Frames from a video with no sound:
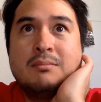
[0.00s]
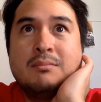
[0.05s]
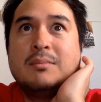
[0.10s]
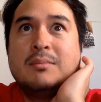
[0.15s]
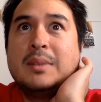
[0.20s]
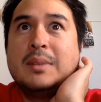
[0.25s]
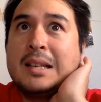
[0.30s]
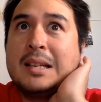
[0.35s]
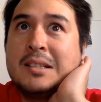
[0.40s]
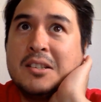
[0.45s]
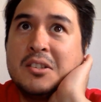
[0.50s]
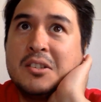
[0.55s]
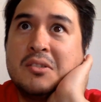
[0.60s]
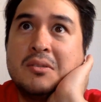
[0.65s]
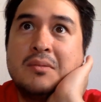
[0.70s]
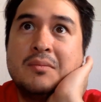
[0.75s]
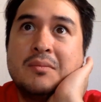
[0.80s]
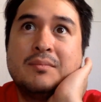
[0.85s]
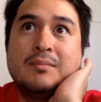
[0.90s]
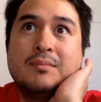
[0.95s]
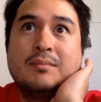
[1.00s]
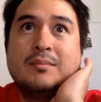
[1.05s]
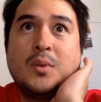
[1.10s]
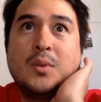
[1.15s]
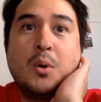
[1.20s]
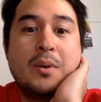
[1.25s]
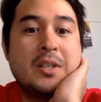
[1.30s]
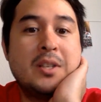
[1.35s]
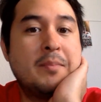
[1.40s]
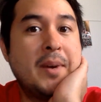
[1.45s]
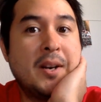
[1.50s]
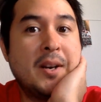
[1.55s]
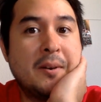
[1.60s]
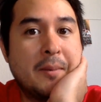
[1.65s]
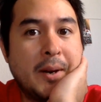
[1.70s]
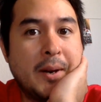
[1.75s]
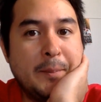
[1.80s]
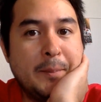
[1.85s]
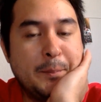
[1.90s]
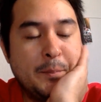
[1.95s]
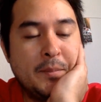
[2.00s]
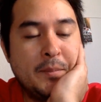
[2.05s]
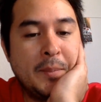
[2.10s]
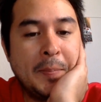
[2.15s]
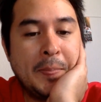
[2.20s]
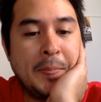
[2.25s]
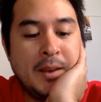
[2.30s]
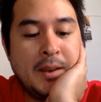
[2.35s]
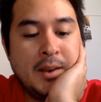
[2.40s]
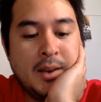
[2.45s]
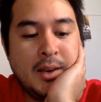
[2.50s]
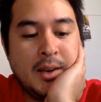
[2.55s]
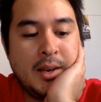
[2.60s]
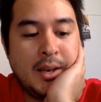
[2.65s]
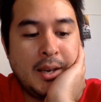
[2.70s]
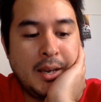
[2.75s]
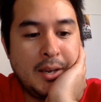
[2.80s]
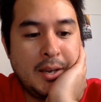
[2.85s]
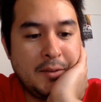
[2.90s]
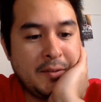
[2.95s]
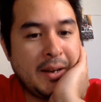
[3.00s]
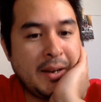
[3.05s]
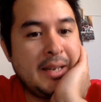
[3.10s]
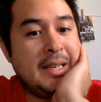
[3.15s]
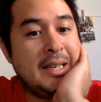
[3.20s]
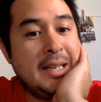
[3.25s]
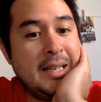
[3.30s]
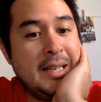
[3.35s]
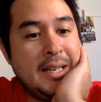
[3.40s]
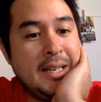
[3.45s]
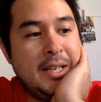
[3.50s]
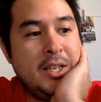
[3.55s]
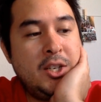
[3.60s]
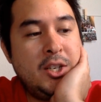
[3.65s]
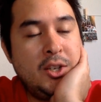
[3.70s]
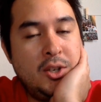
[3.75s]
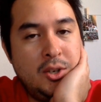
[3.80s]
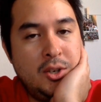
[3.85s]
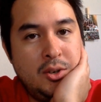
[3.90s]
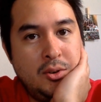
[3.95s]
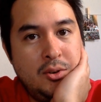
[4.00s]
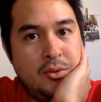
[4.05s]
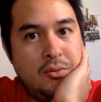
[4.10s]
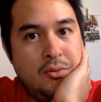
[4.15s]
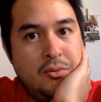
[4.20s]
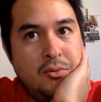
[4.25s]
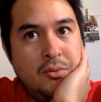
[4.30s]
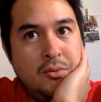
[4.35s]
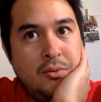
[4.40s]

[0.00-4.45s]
less is always better, right? If I need to do